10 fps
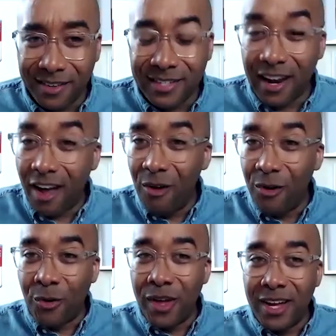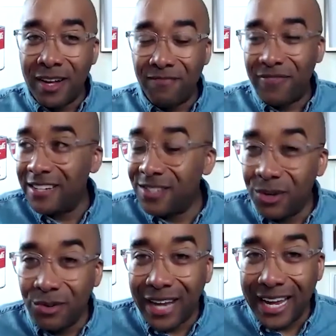It's like, "Oh, they
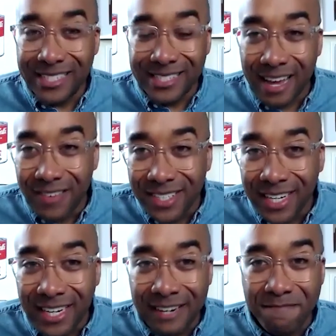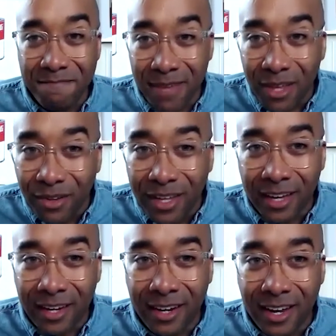sold like 17
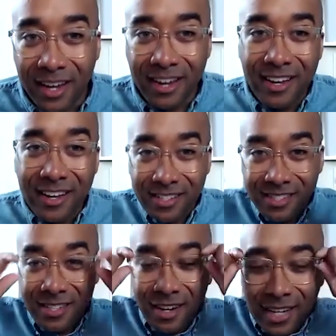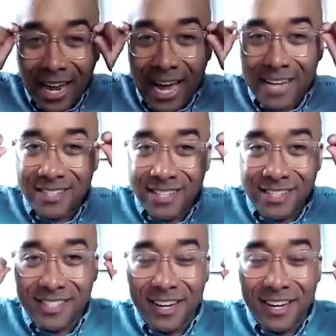million sunglasses